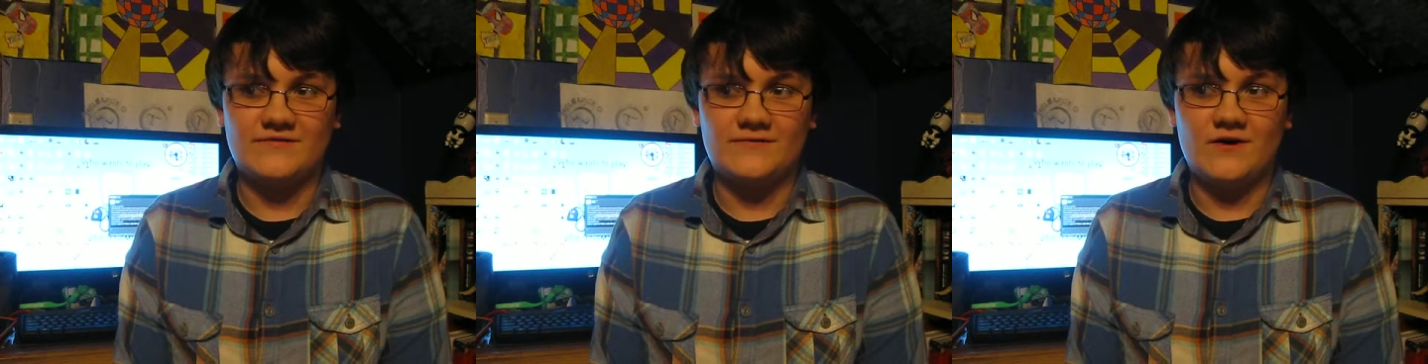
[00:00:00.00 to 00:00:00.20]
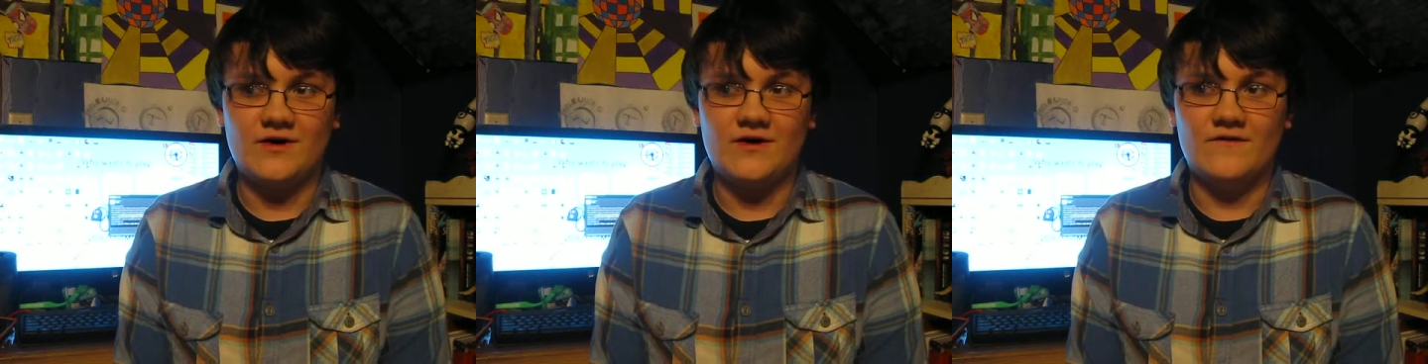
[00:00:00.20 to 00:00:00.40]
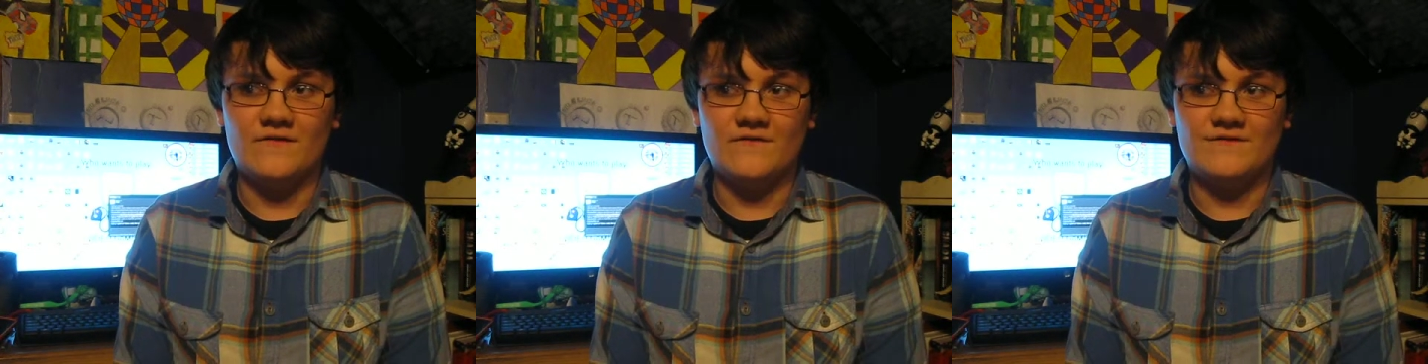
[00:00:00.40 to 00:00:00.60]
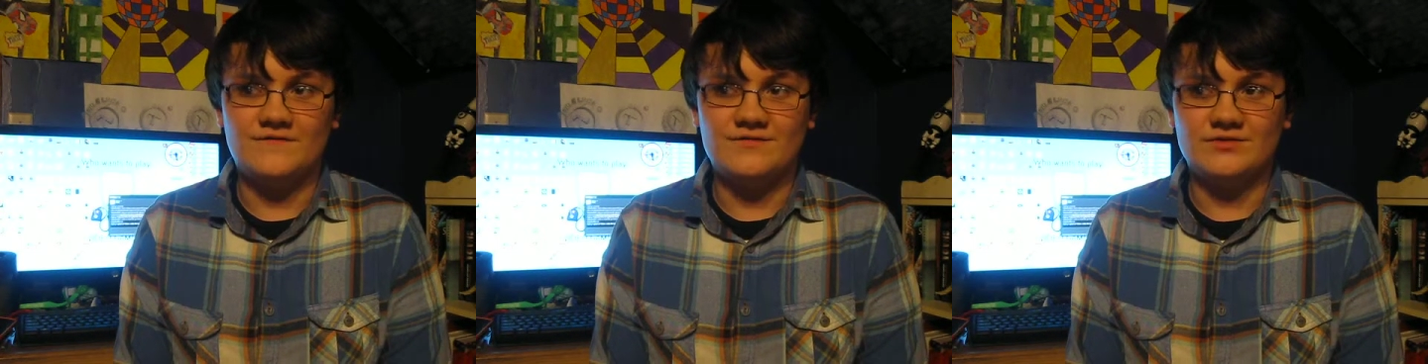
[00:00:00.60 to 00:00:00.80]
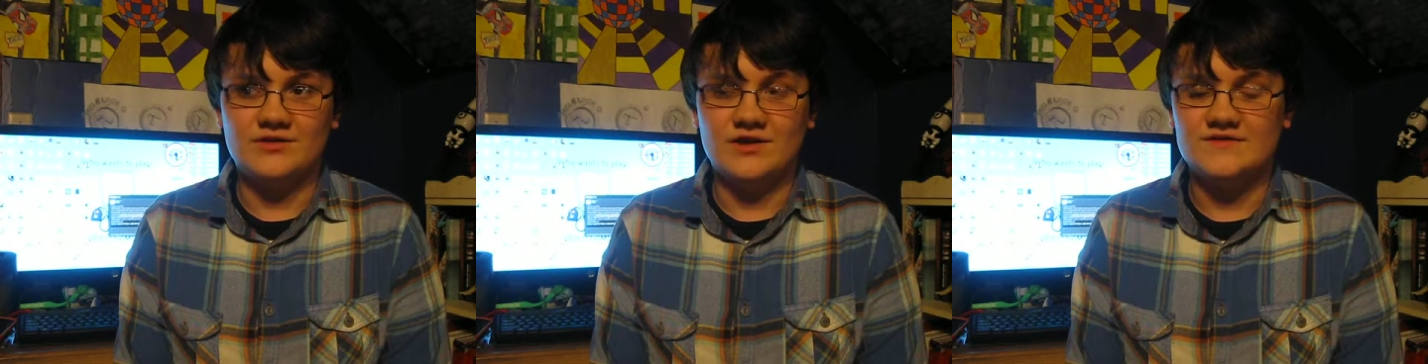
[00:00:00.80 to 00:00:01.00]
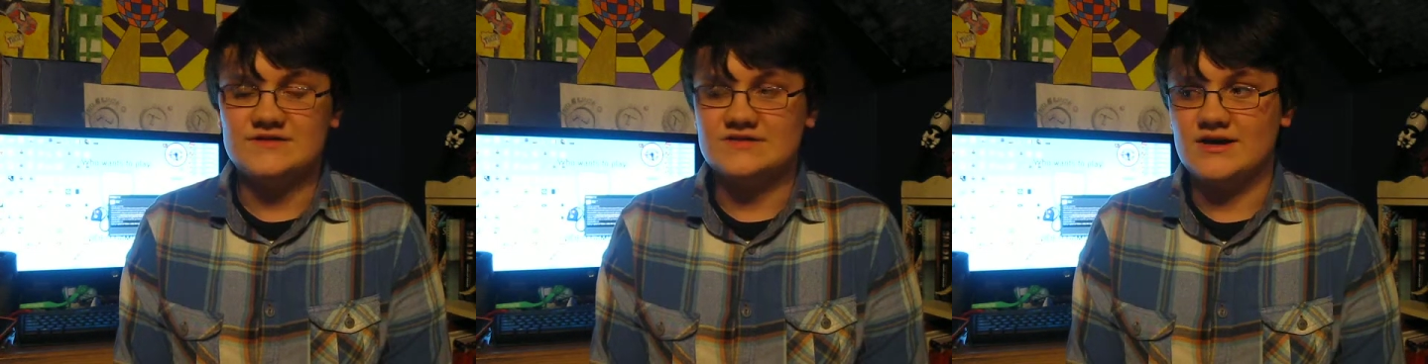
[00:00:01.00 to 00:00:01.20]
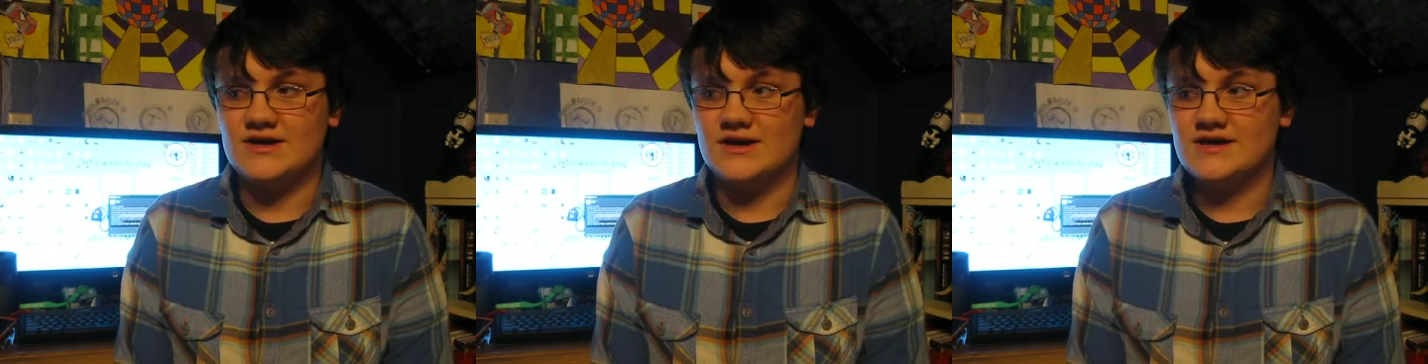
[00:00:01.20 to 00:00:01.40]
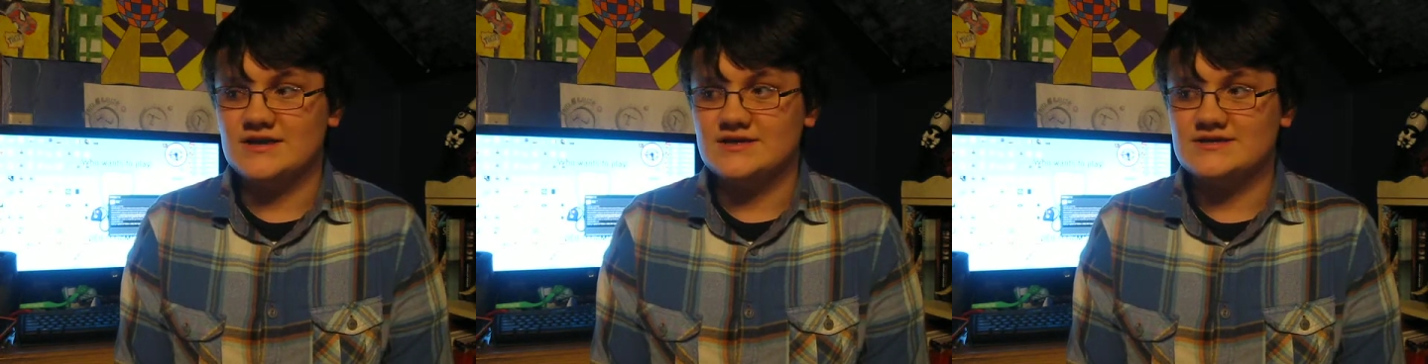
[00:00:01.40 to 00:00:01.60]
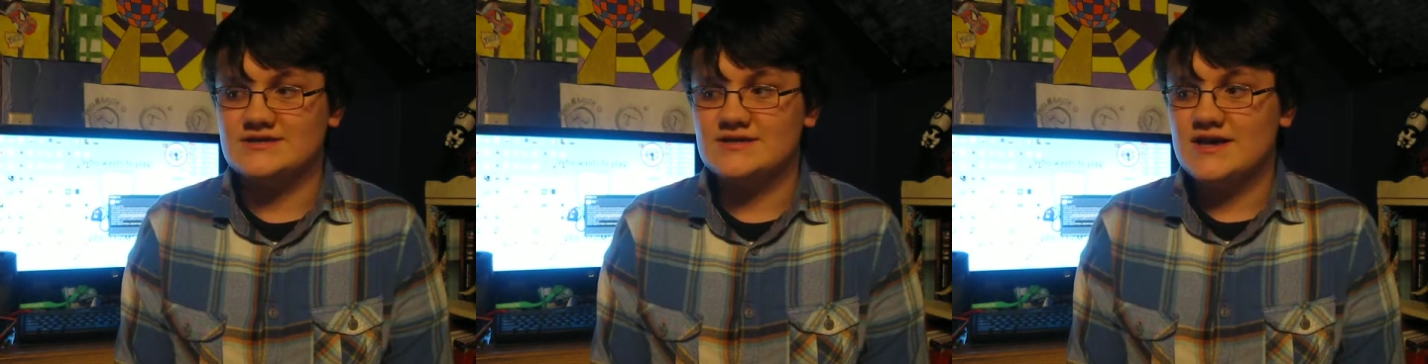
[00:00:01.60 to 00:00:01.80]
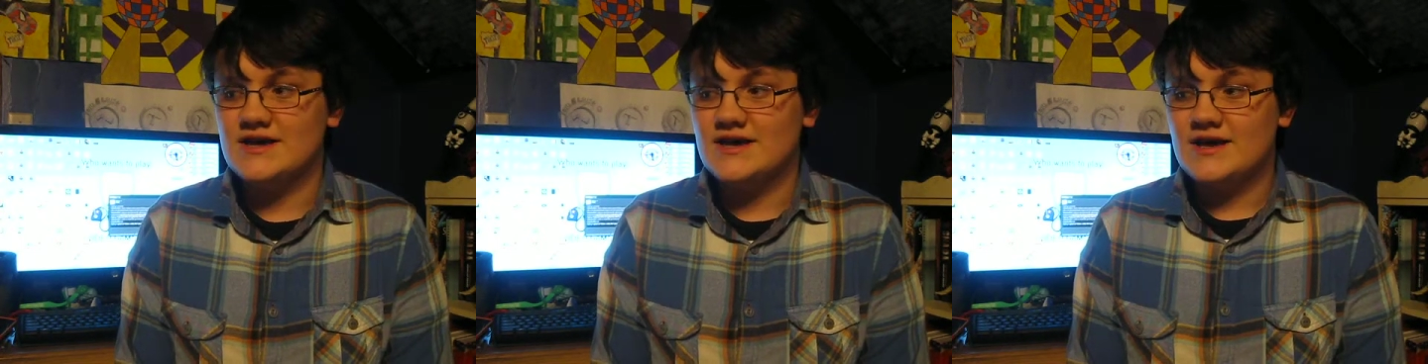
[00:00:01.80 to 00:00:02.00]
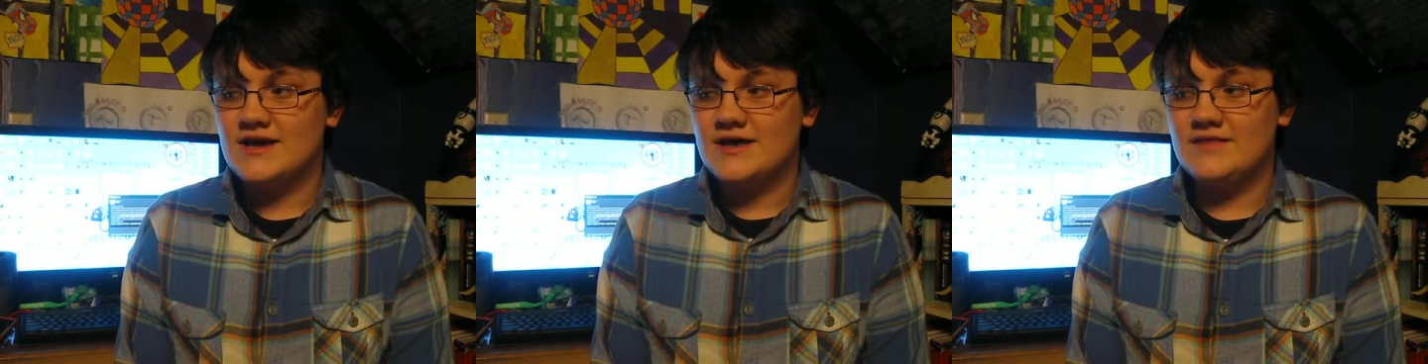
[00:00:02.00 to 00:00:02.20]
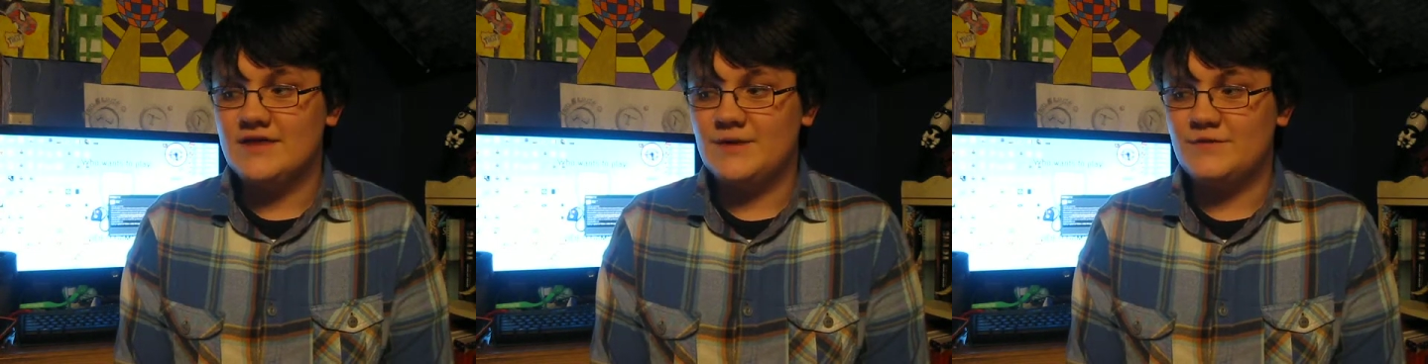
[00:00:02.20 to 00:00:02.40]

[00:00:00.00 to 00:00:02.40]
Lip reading: of love songs that